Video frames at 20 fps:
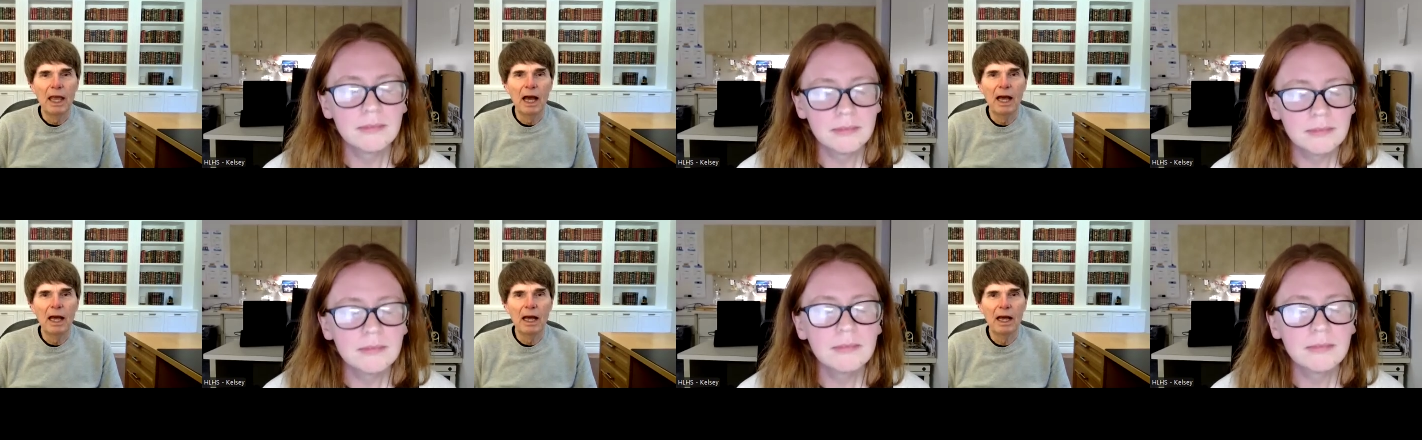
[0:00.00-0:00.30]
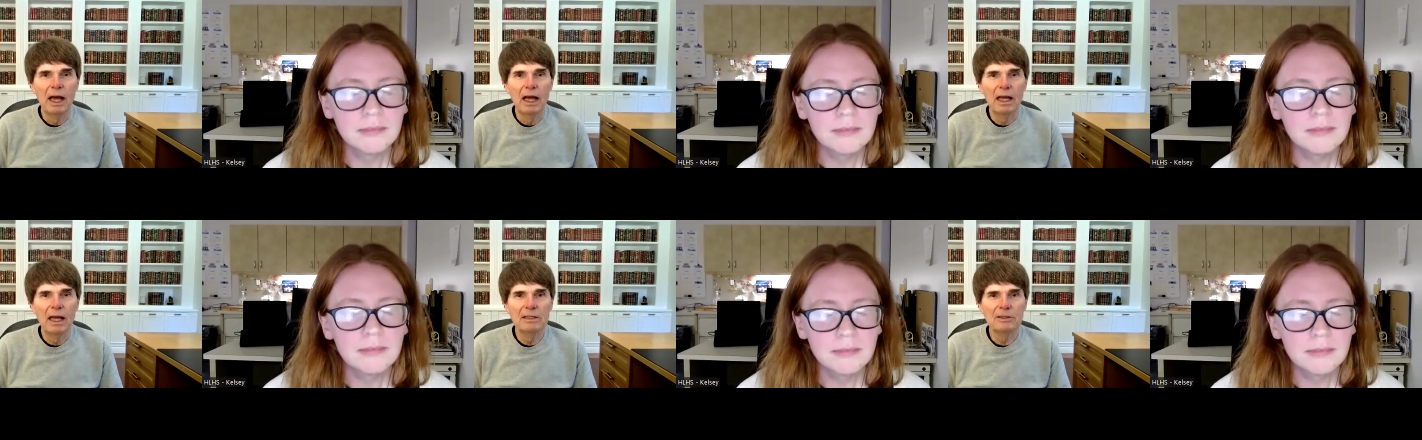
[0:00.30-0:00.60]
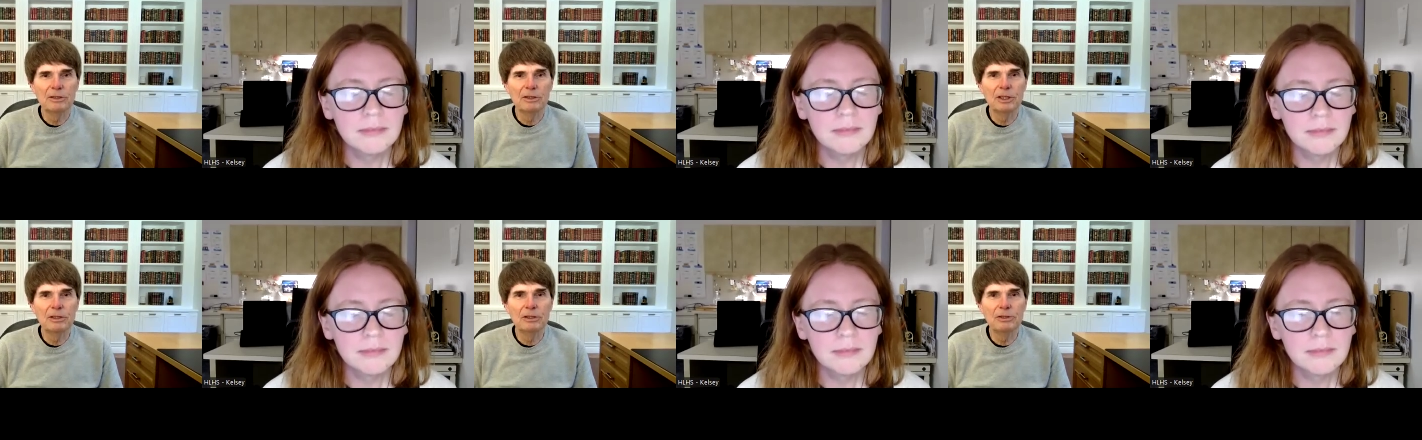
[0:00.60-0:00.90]
Speaker 1: Uh,
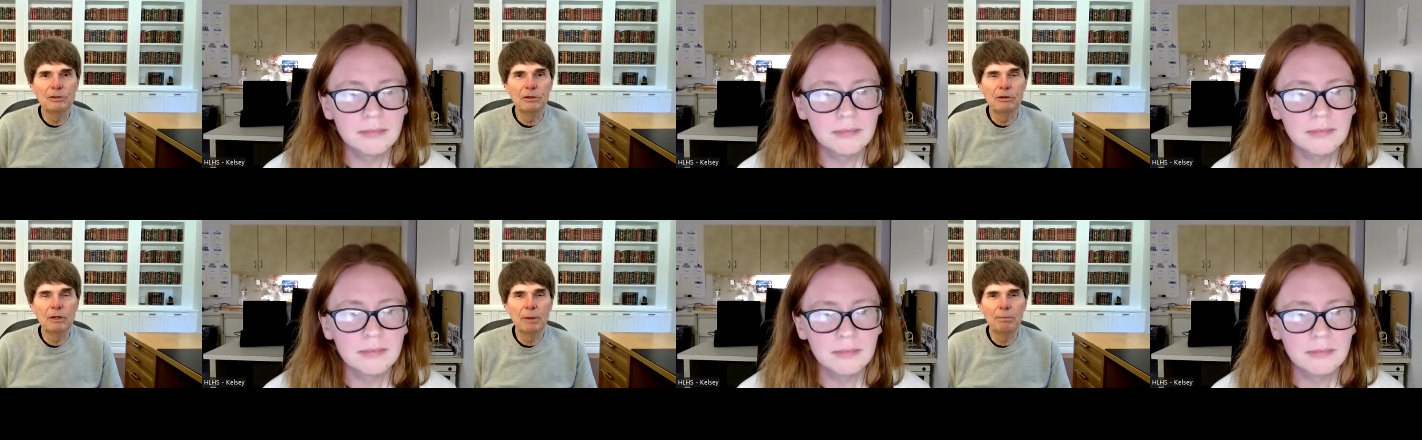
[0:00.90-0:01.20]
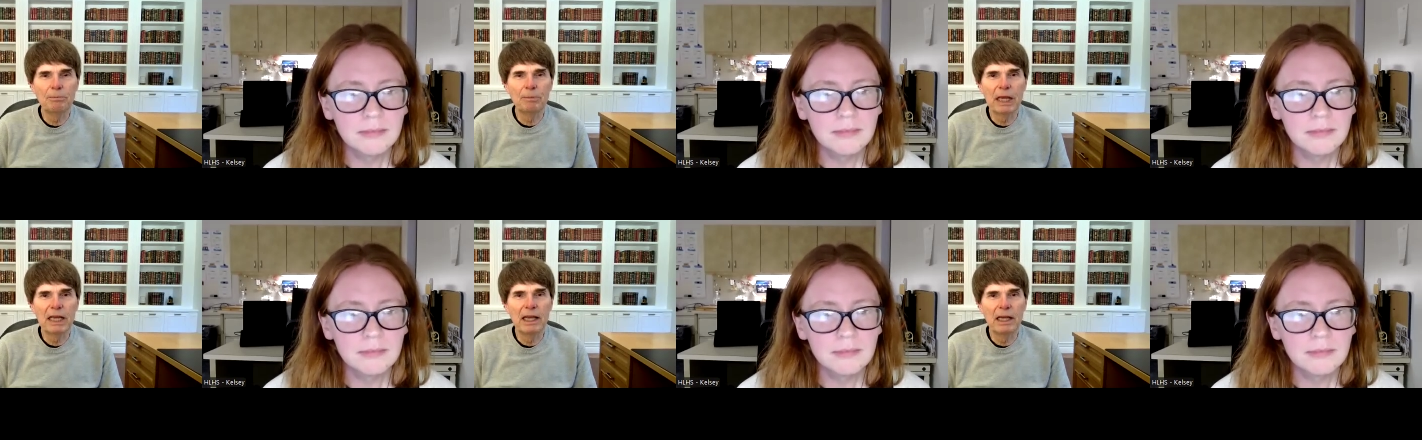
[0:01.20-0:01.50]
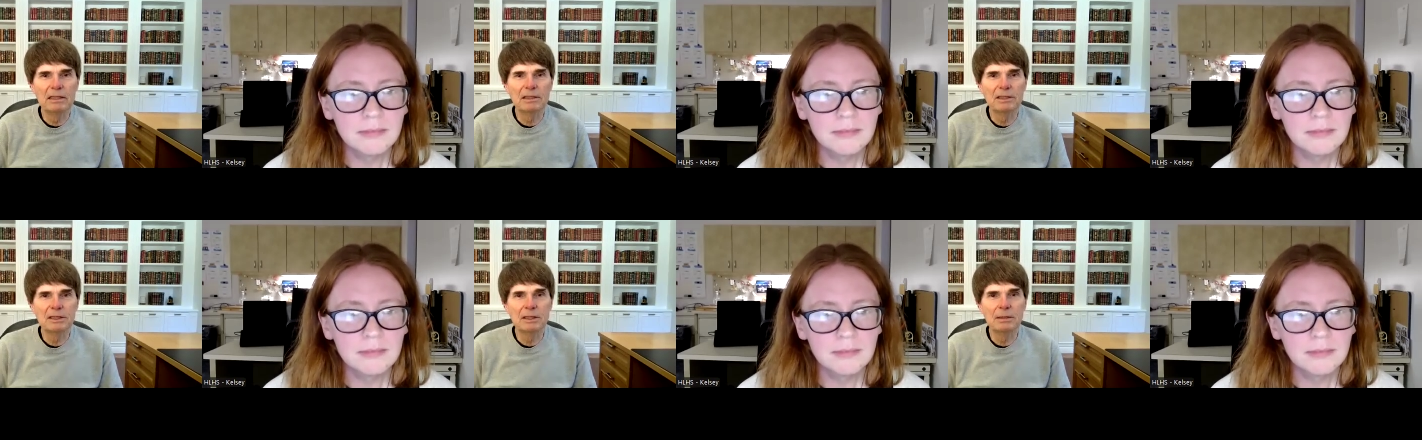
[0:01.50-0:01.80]
and she stood up
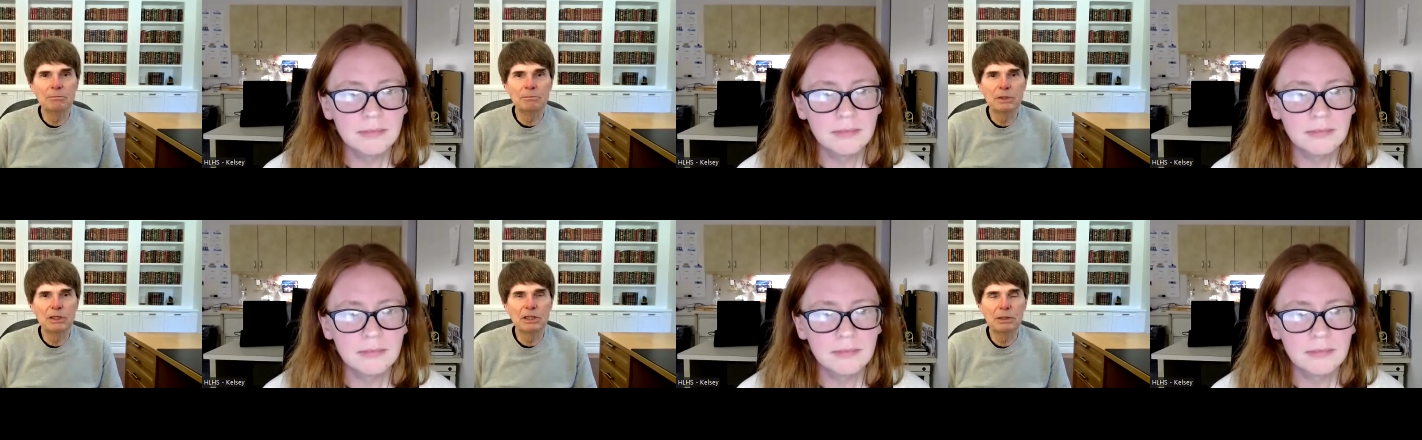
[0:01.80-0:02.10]
against him.